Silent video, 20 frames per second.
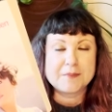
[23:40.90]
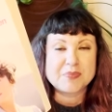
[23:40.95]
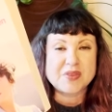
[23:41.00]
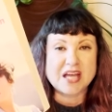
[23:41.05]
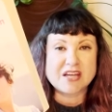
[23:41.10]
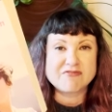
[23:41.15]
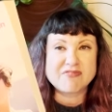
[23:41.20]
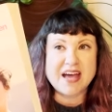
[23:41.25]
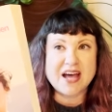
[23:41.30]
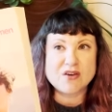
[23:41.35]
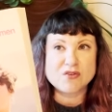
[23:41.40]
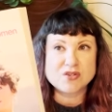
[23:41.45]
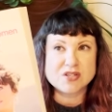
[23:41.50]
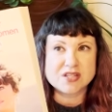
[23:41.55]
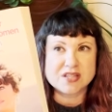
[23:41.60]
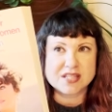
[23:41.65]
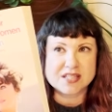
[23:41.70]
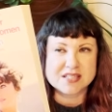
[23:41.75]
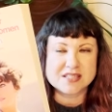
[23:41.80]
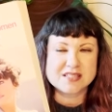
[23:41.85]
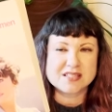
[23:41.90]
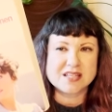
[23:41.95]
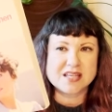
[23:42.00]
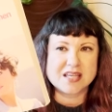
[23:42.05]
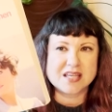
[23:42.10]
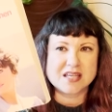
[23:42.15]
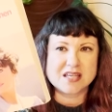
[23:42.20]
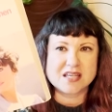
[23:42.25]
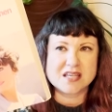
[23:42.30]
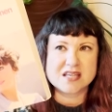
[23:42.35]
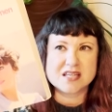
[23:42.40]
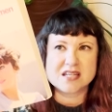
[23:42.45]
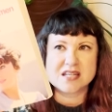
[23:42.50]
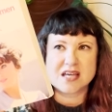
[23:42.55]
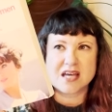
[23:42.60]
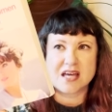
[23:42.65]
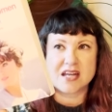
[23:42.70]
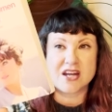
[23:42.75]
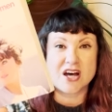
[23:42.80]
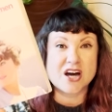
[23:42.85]
I found this
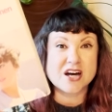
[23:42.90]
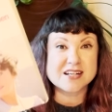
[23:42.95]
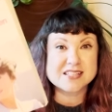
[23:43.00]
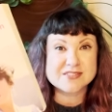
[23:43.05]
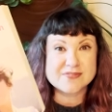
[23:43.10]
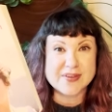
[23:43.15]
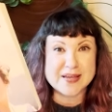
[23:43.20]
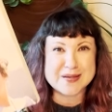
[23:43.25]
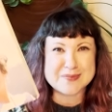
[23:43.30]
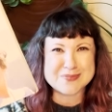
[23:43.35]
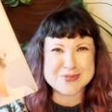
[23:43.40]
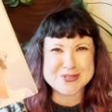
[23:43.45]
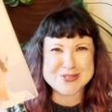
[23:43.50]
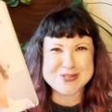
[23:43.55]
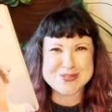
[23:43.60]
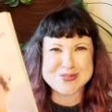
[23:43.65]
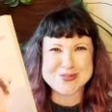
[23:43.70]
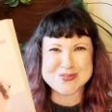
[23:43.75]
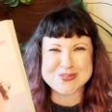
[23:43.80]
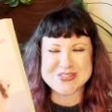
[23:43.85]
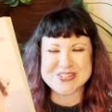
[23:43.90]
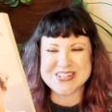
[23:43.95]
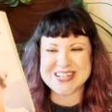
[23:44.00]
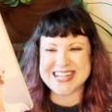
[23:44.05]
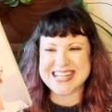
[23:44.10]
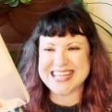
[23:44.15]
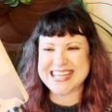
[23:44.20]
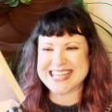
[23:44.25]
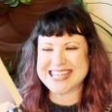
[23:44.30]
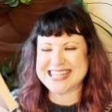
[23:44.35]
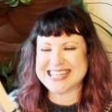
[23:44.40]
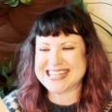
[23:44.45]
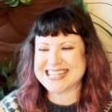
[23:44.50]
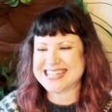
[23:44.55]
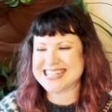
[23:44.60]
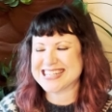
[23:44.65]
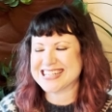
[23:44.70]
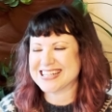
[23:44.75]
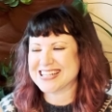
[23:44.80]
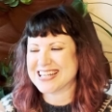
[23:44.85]
in an Oxfam store
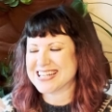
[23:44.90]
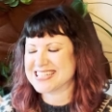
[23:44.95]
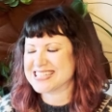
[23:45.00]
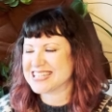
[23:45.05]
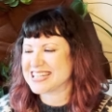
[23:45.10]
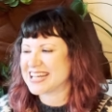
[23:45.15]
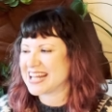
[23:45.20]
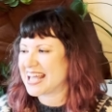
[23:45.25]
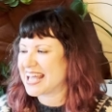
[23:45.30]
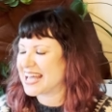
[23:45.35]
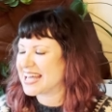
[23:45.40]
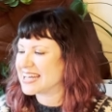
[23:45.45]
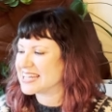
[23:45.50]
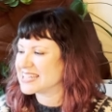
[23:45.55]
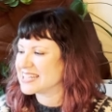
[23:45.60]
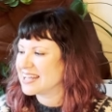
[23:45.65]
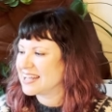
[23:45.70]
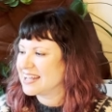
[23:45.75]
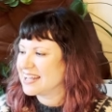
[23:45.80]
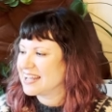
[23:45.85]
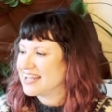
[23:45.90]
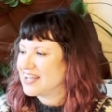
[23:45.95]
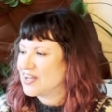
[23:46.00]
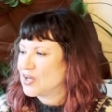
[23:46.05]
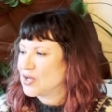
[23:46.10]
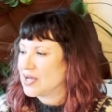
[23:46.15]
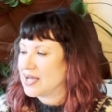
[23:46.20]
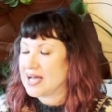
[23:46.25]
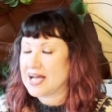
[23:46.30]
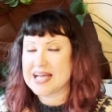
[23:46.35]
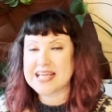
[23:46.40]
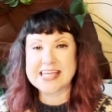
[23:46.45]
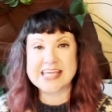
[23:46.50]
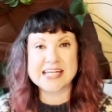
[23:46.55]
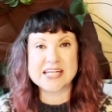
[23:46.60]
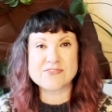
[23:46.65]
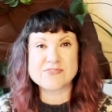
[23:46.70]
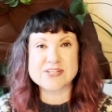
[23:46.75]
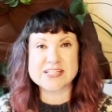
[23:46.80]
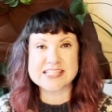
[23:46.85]
in London. And I
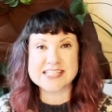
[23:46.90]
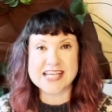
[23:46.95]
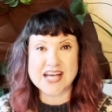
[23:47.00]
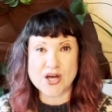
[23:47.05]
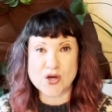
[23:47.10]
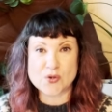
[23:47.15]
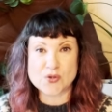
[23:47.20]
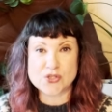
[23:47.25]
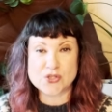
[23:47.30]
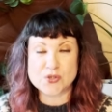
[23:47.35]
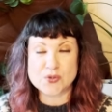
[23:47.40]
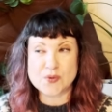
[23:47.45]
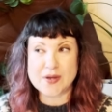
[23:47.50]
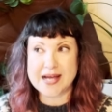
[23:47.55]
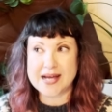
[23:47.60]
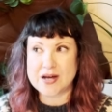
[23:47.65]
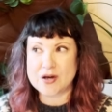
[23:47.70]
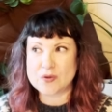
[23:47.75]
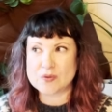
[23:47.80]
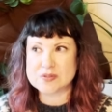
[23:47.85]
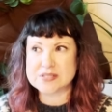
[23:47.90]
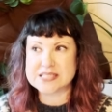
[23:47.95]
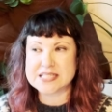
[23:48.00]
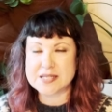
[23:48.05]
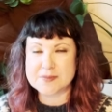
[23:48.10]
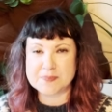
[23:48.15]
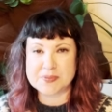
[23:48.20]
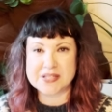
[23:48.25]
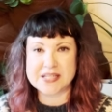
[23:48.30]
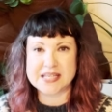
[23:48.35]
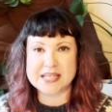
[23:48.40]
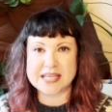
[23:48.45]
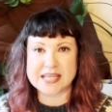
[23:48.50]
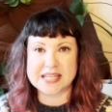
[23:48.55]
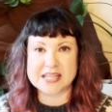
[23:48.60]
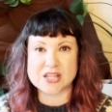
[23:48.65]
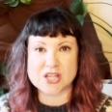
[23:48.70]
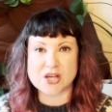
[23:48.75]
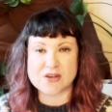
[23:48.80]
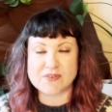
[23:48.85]
can't even tell you how deeply
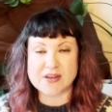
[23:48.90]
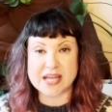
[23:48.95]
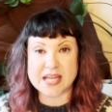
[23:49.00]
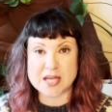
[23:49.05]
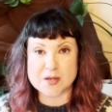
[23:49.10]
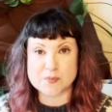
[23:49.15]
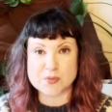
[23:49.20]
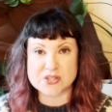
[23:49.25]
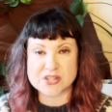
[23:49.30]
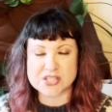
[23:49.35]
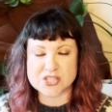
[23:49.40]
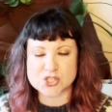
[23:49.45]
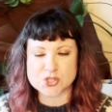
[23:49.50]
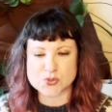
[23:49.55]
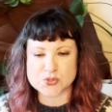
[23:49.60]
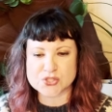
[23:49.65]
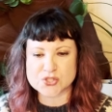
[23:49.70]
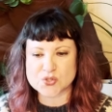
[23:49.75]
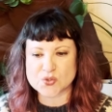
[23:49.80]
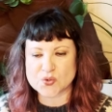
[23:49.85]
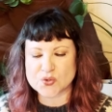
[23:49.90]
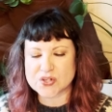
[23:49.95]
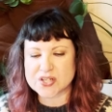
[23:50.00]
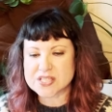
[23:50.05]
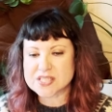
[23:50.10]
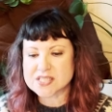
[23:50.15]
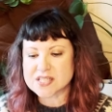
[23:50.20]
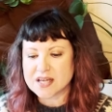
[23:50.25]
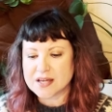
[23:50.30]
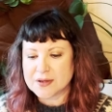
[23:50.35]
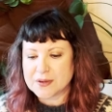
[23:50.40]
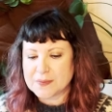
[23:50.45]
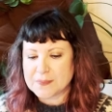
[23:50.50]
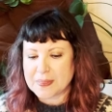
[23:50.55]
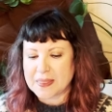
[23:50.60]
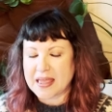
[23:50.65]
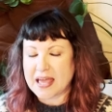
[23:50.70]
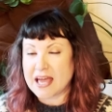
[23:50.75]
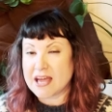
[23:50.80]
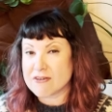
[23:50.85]
in love I am with these short stories.
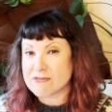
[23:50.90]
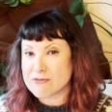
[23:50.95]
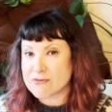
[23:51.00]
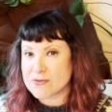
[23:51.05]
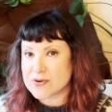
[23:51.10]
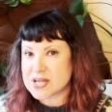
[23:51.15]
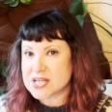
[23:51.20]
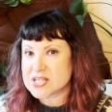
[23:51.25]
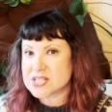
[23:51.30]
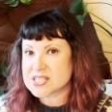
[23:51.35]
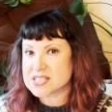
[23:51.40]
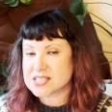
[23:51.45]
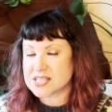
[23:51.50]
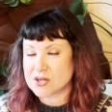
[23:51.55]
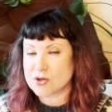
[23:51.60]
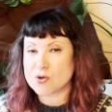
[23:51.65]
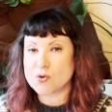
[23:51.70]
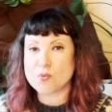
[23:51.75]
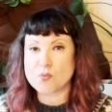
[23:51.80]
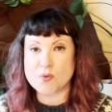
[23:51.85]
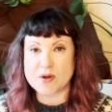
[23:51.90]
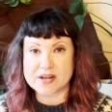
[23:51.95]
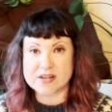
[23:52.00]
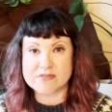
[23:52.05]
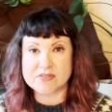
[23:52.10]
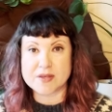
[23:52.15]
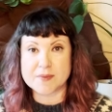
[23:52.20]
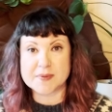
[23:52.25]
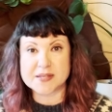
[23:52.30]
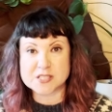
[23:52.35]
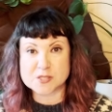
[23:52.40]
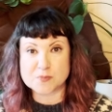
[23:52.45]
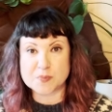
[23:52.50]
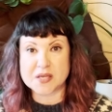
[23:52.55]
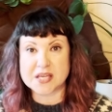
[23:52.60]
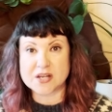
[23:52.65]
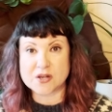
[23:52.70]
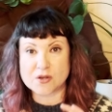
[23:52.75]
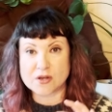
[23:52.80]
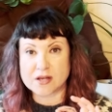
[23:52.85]
Every single one of them has
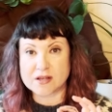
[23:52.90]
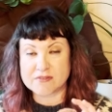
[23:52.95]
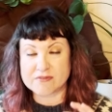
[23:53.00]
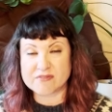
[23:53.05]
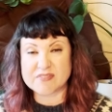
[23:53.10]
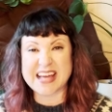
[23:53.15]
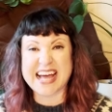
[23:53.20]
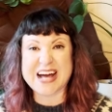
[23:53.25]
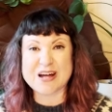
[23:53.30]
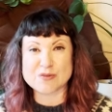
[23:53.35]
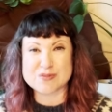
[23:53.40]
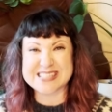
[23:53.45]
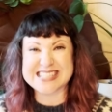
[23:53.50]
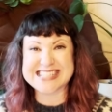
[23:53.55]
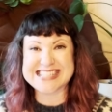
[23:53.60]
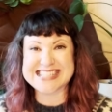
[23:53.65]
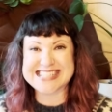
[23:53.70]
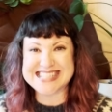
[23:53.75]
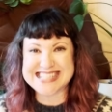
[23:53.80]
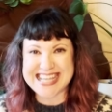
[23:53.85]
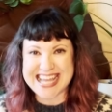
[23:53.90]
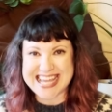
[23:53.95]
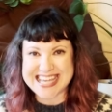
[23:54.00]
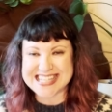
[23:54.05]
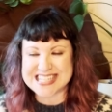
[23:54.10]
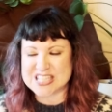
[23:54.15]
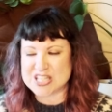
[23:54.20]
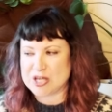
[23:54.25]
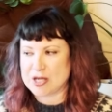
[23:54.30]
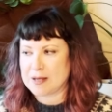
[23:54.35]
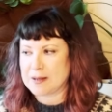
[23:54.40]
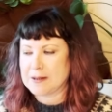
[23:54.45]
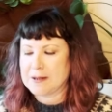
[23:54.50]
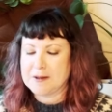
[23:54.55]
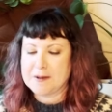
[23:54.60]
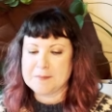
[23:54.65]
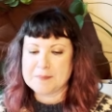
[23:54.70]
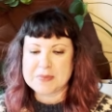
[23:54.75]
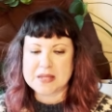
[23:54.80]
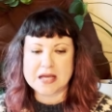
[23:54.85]
been outstanding.
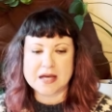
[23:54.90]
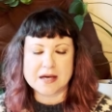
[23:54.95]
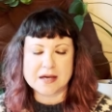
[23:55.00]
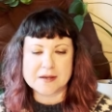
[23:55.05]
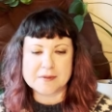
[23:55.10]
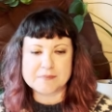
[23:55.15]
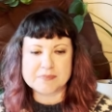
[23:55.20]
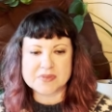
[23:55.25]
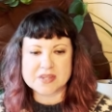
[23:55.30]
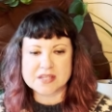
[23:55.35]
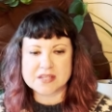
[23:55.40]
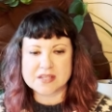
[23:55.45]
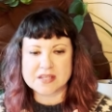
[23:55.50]
Um,